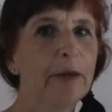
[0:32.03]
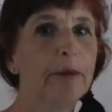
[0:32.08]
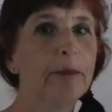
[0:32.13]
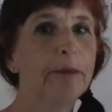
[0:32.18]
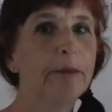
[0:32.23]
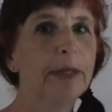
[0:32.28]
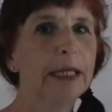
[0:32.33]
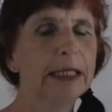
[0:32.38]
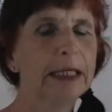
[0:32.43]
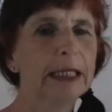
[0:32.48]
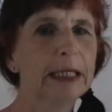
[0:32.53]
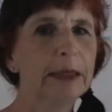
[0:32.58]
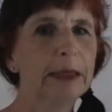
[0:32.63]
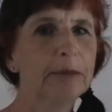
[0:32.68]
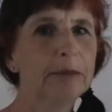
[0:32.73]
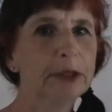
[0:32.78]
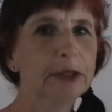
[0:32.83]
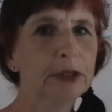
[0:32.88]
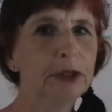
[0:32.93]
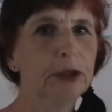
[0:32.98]
my
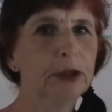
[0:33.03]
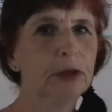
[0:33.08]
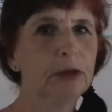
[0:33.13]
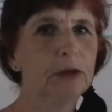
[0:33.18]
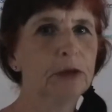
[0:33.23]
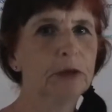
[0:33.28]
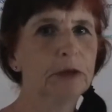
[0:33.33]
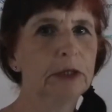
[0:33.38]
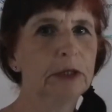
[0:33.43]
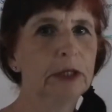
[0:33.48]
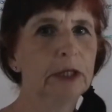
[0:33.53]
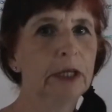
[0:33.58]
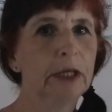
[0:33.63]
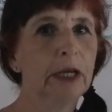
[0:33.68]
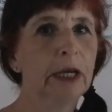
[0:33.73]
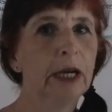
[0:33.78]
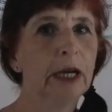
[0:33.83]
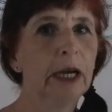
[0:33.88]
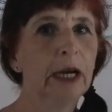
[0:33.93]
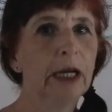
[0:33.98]
name's Dawn
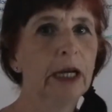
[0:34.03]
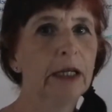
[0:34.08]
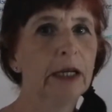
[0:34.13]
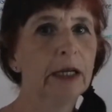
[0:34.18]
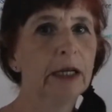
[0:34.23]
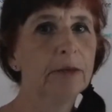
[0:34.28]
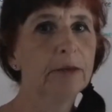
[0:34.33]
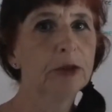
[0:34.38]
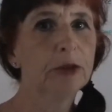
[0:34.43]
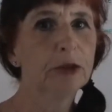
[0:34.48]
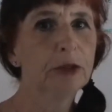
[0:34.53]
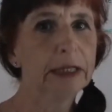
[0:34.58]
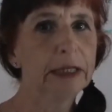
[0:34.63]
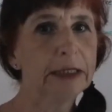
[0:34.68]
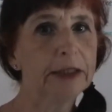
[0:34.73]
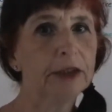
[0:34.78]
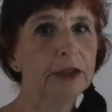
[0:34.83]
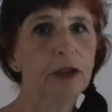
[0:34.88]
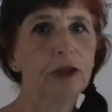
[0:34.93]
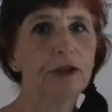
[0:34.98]
and I'm trying
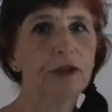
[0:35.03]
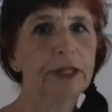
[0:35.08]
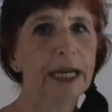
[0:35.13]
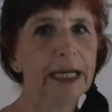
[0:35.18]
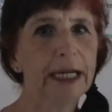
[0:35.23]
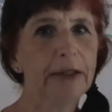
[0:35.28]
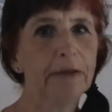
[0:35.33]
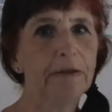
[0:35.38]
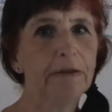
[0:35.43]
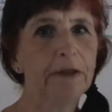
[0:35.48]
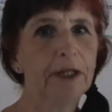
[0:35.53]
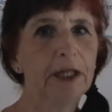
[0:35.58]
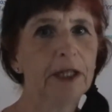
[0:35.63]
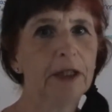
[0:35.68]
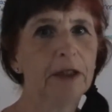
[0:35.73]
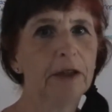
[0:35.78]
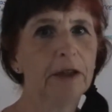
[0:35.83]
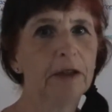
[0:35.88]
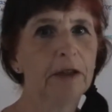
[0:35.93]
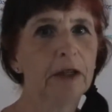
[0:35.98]
to create for
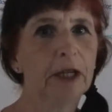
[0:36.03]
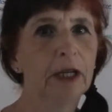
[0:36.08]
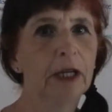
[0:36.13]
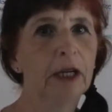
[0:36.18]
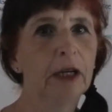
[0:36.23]
you